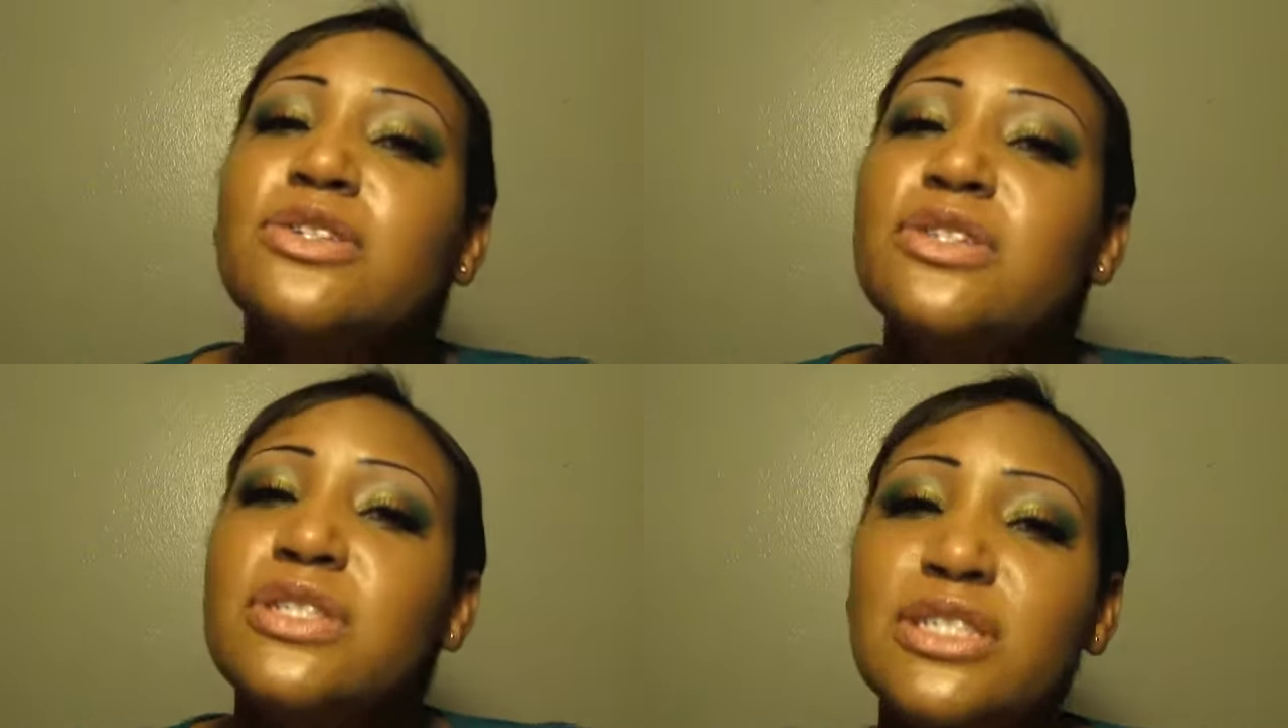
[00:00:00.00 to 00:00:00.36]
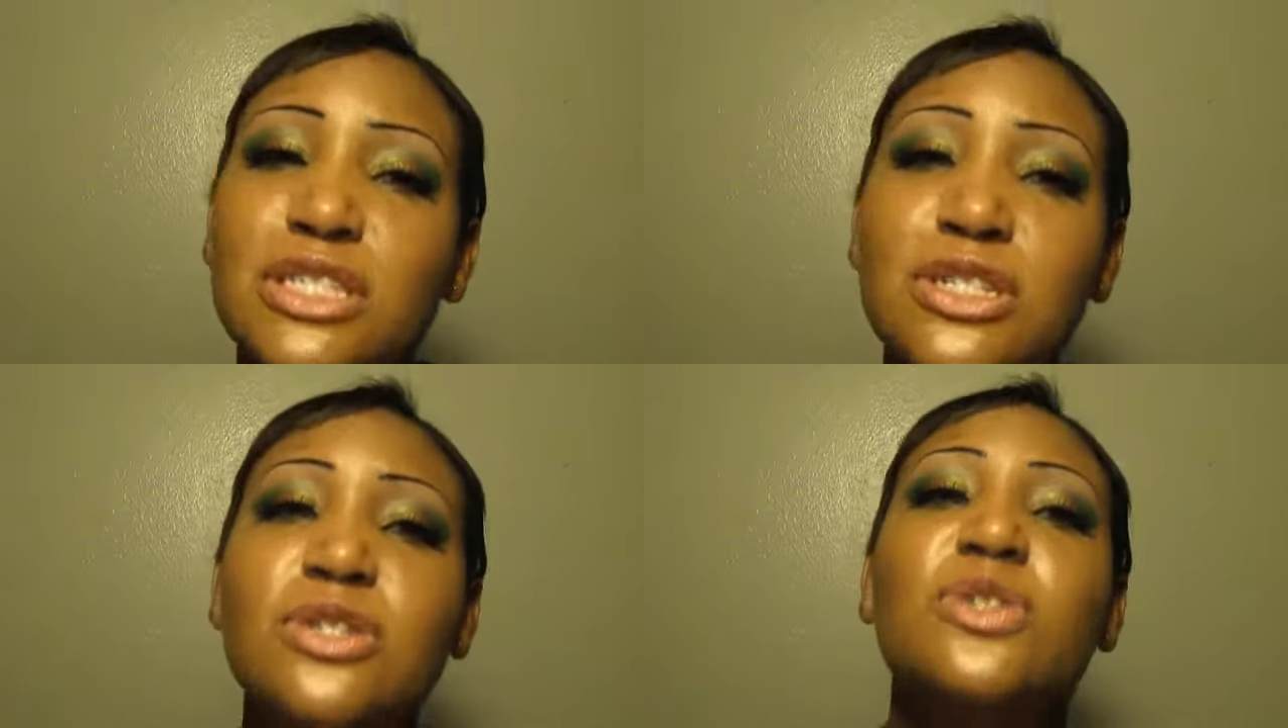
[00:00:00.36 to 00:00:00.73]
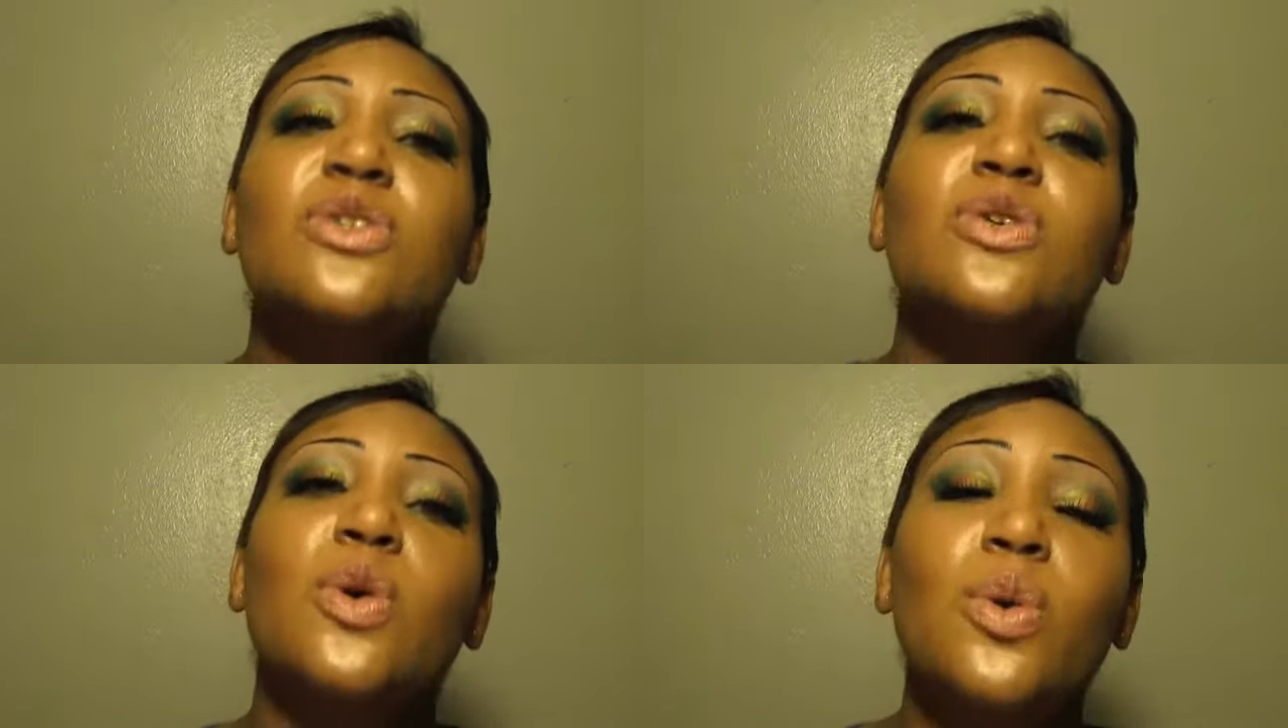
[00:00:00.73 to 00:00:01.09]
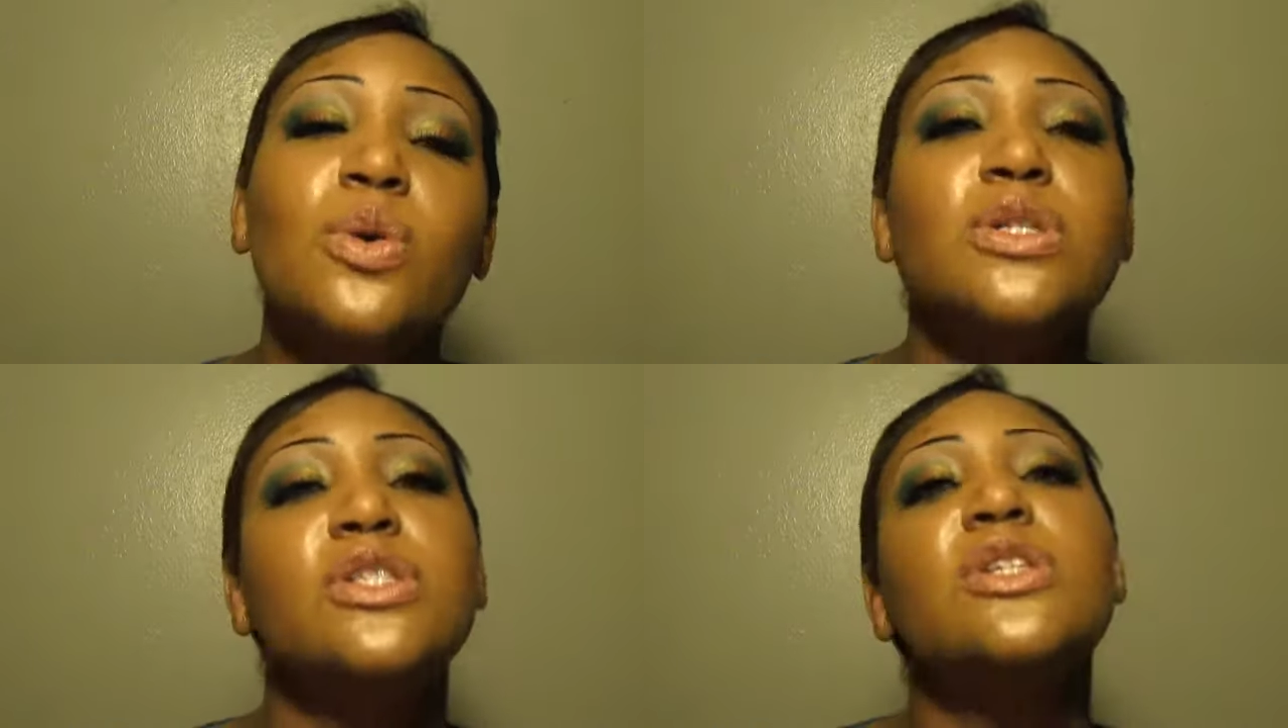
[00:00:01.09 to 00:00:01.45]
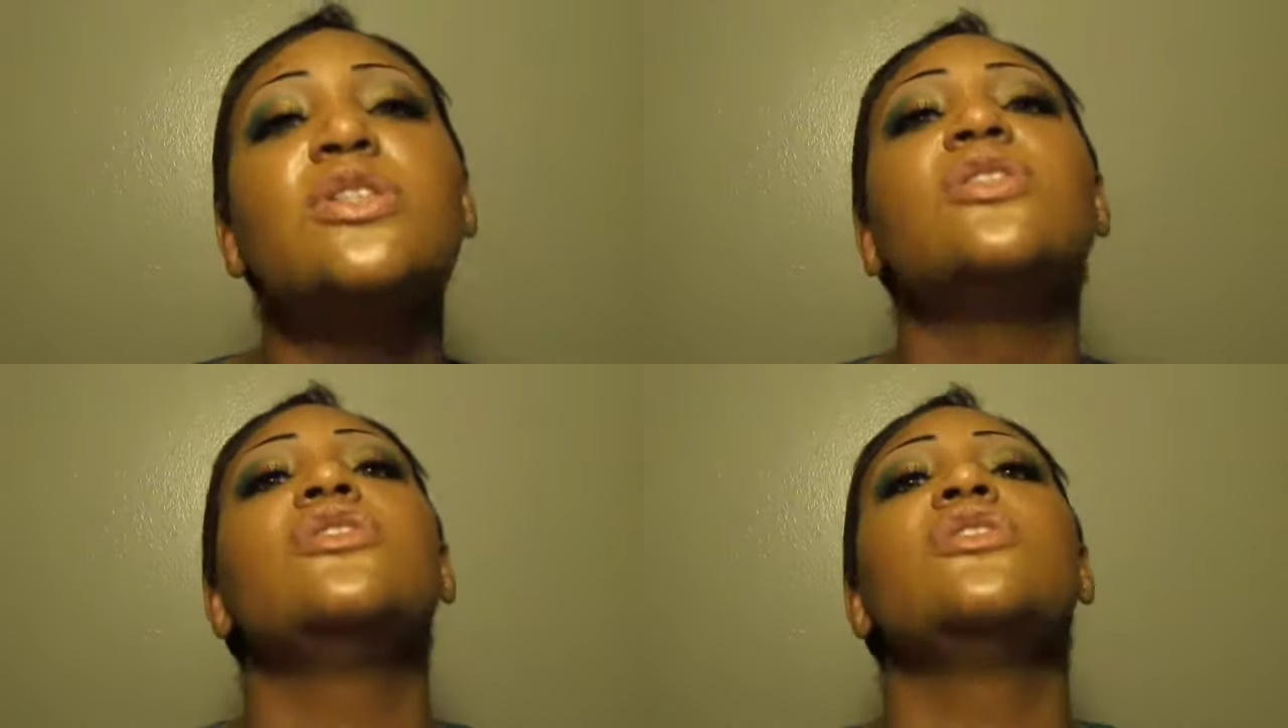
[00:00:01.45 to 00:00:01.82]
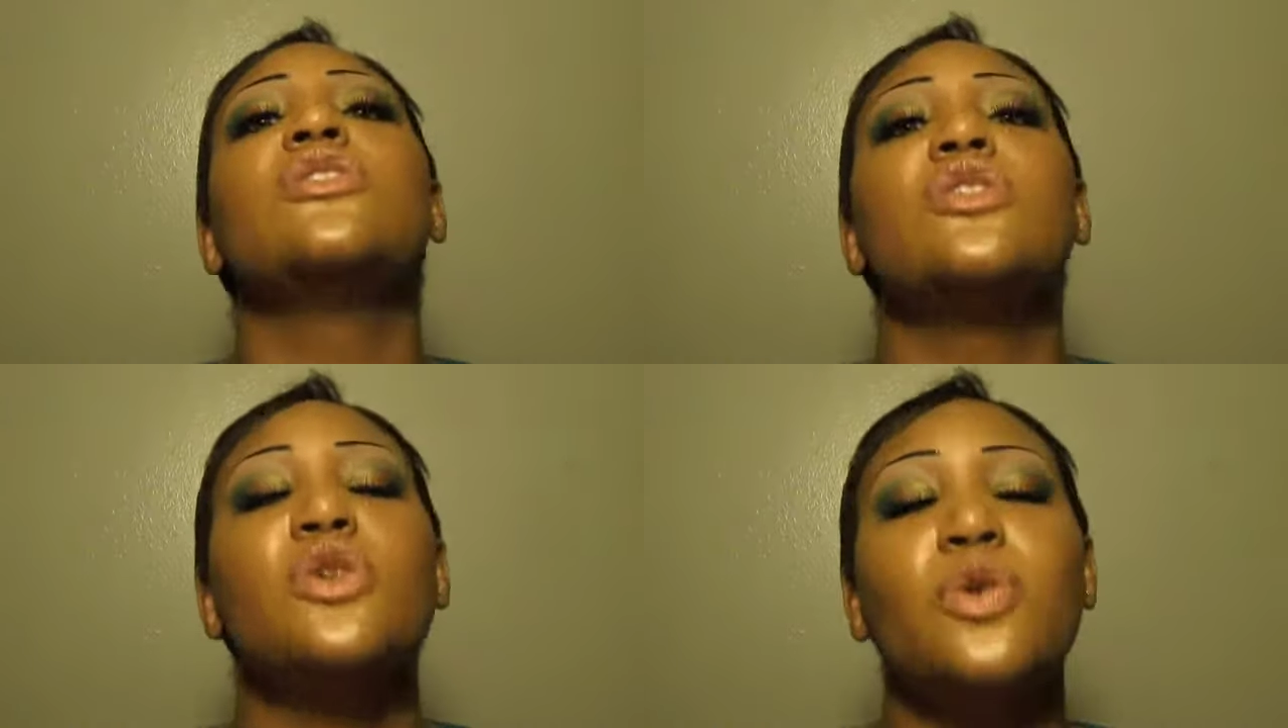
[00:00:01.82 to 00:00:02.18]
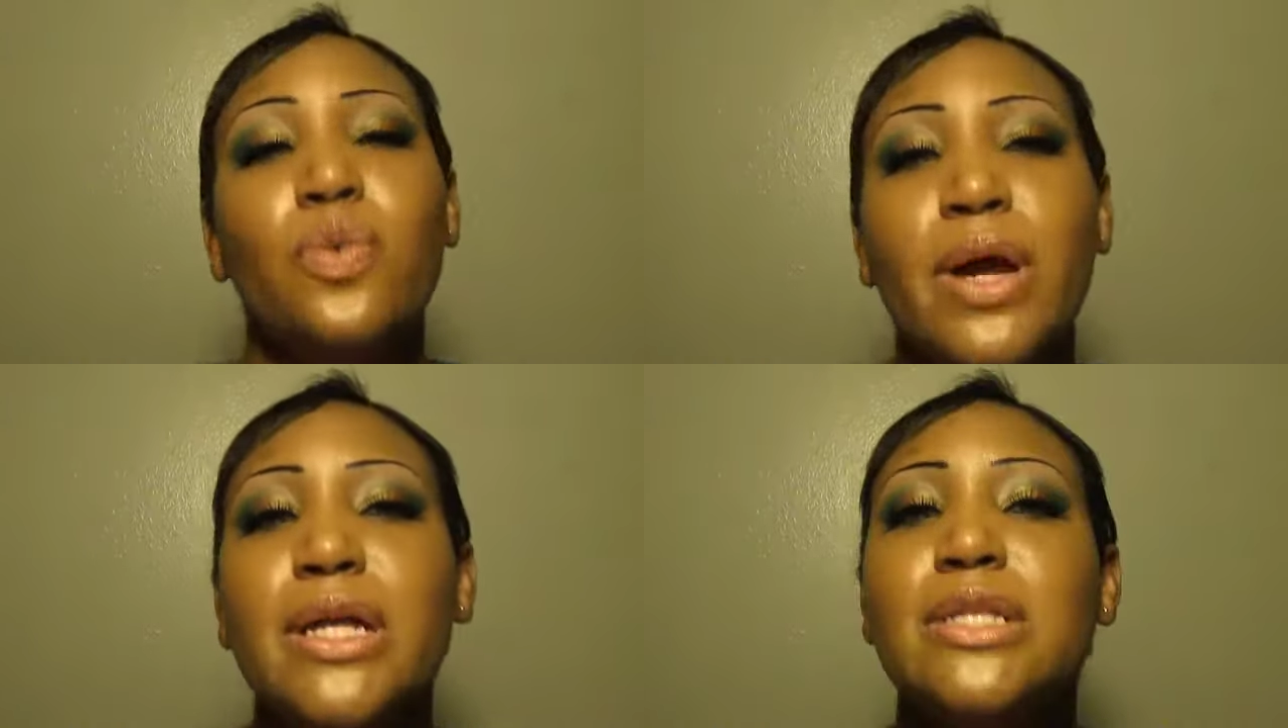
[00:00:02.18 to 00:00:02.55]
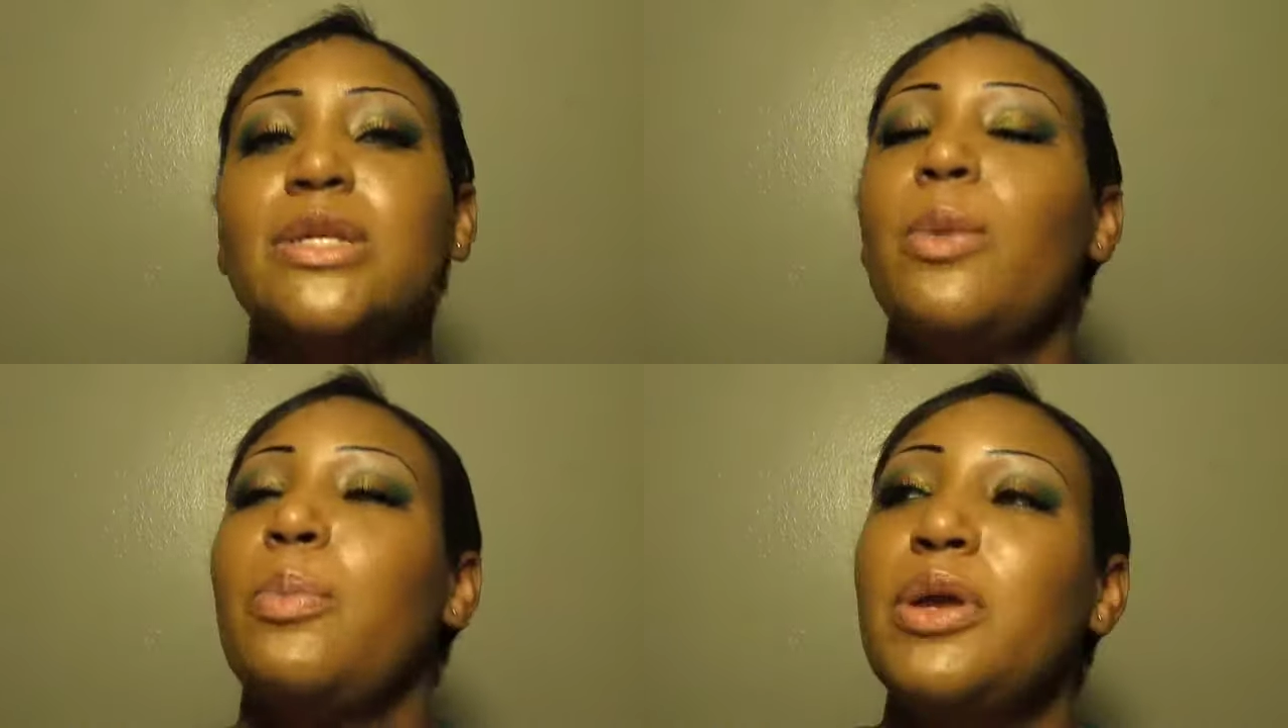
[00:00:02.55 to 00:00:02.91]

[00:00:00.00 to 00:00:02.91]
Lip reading: You're still going to look great,